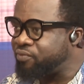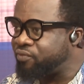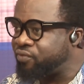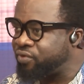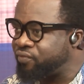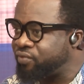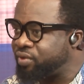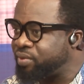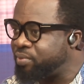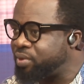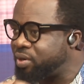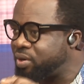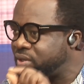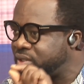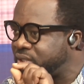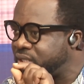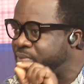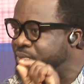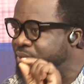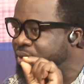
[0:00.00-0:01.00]
15 million,
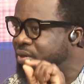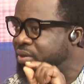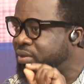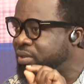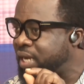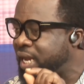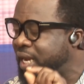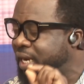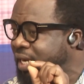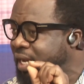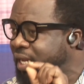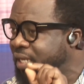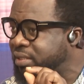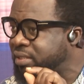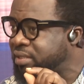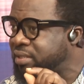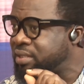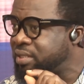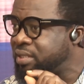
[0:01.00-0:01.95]
10 million. I can't.